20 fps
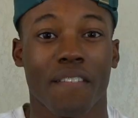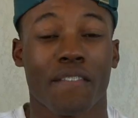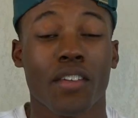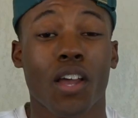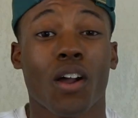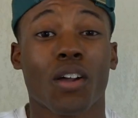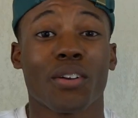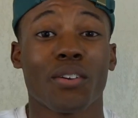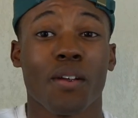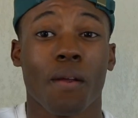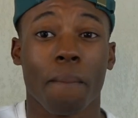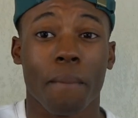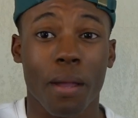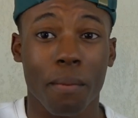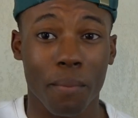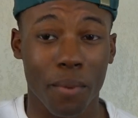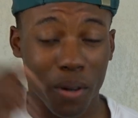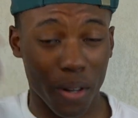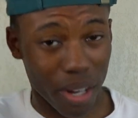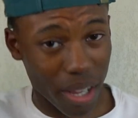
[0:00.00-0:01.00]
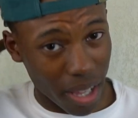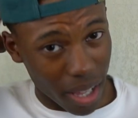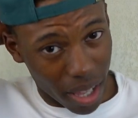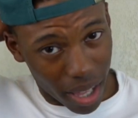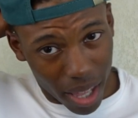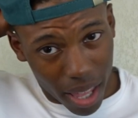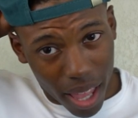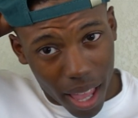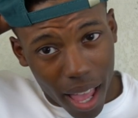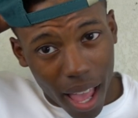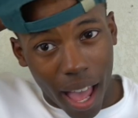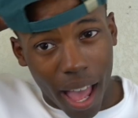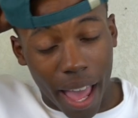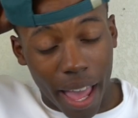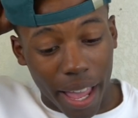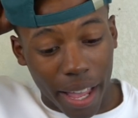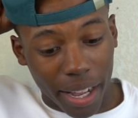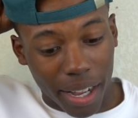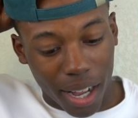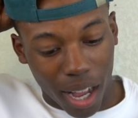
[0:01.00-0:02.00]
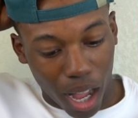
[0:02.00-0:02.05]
If y'all can remember, I had